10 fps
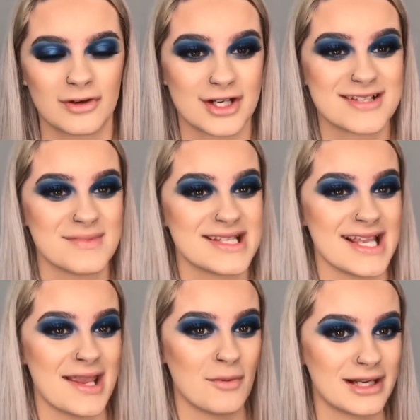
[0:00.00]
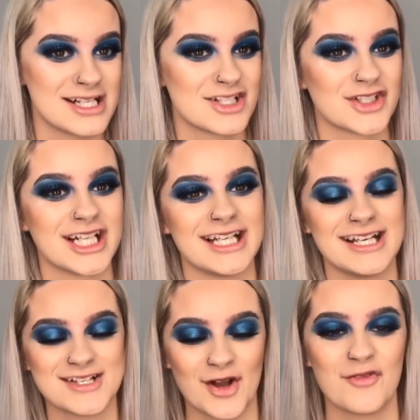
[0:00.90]
Christmassy
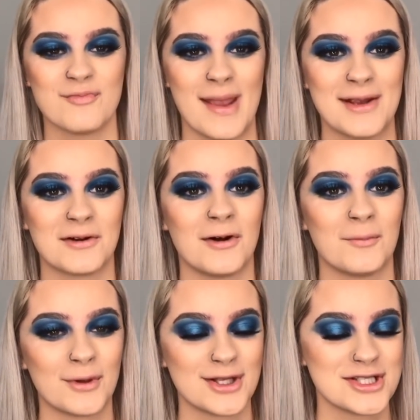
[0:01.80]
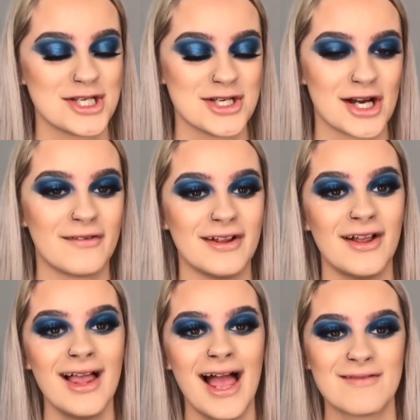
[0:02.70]
wintry sort of makeup
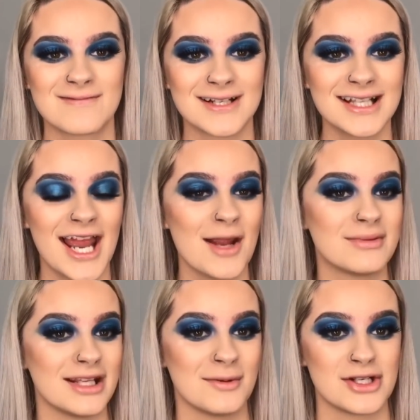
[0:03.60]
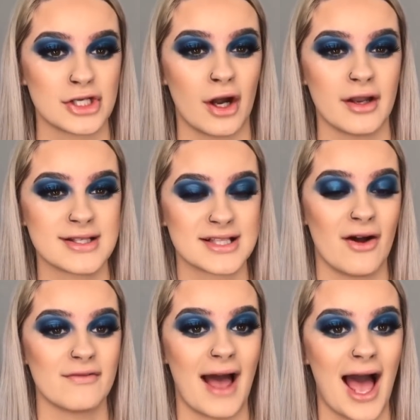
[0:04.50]
tutorial. Really hope that you enjoyed
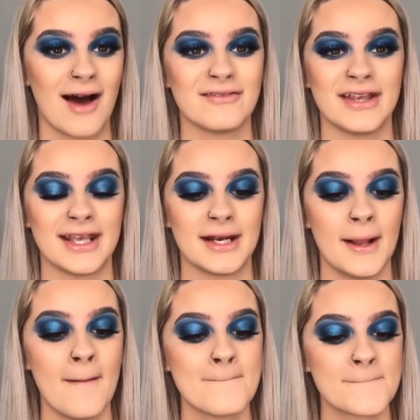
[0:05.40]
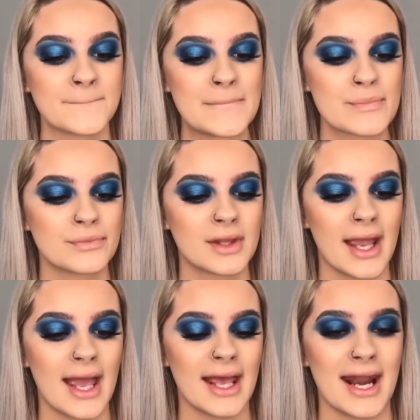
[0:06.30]
sort of having
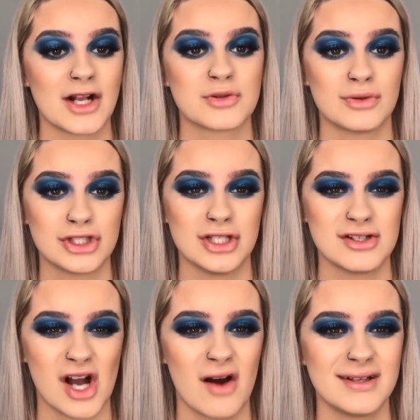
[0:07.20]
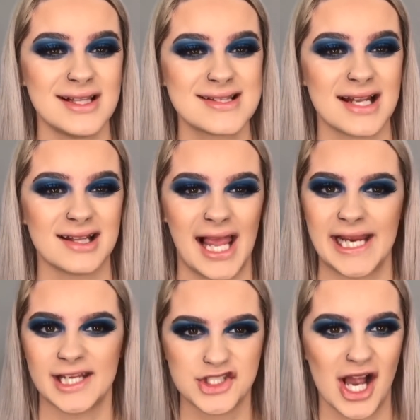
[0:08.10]
an actual tutorial instead of
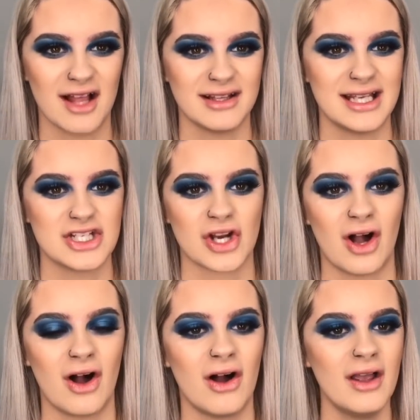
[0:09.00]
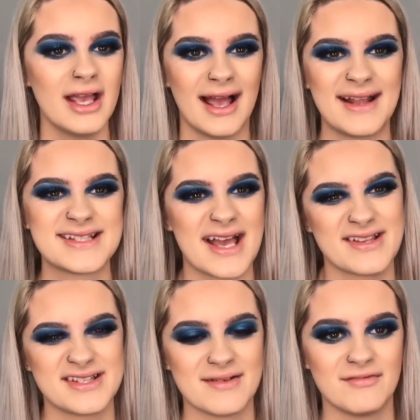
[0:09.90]
like a challenge or a
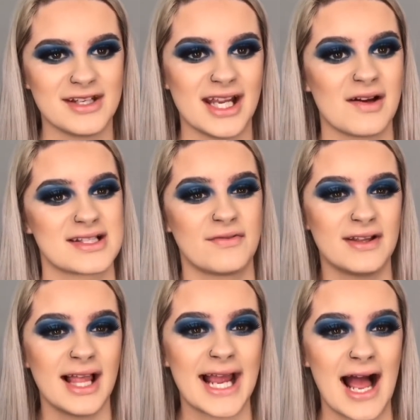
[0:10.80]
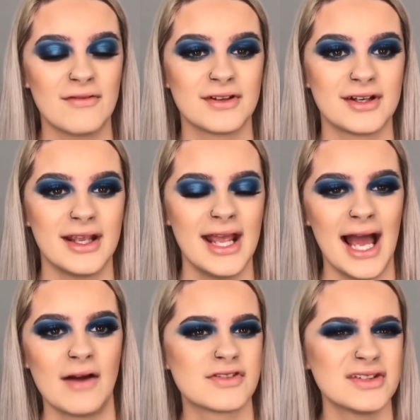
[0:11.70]
testing video, because I feel like
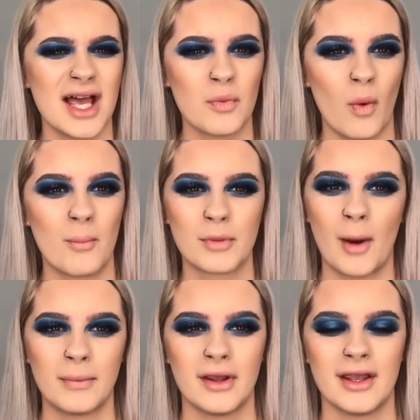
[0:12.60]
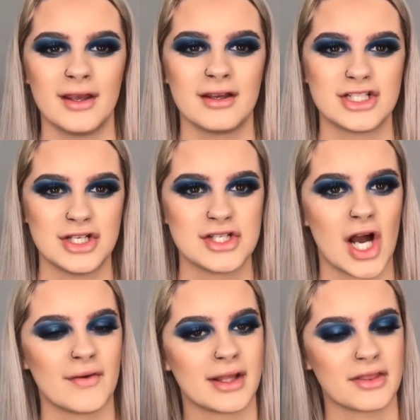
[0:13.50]
I've done like one proper
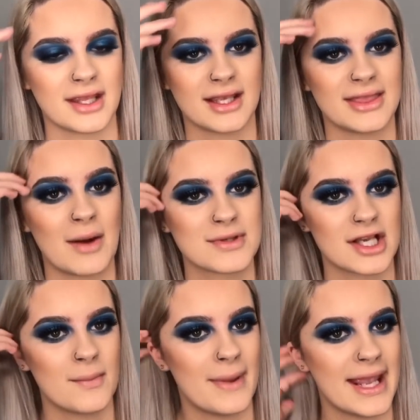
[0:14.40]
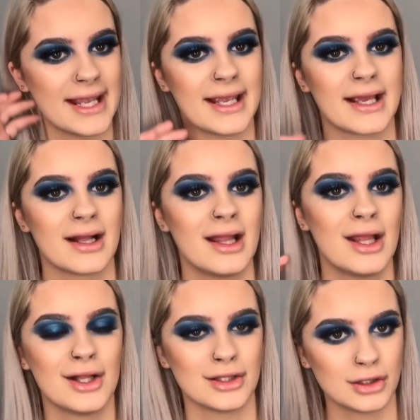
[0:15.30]
tutorial I think, and that was on a pink
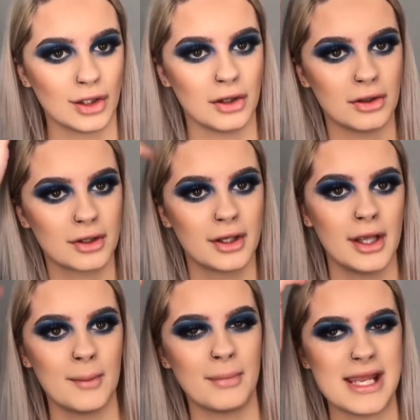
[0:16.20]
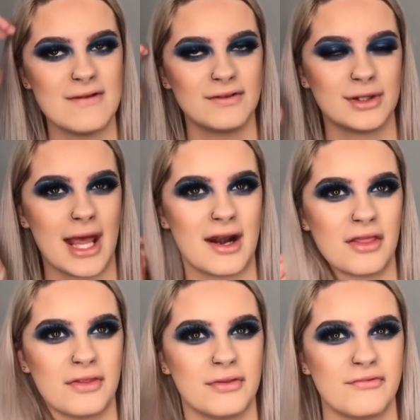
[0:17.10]
look, but even then I
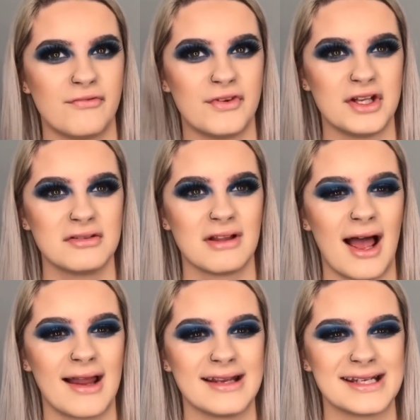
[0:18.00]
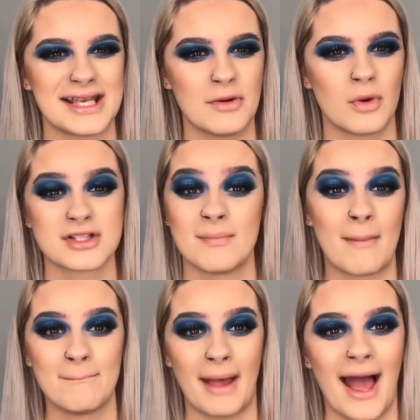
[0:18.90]
feel like it wasn't
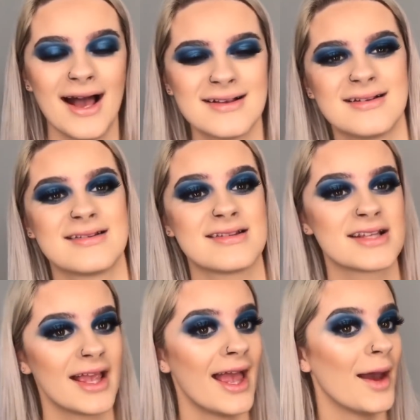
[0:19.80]
my best,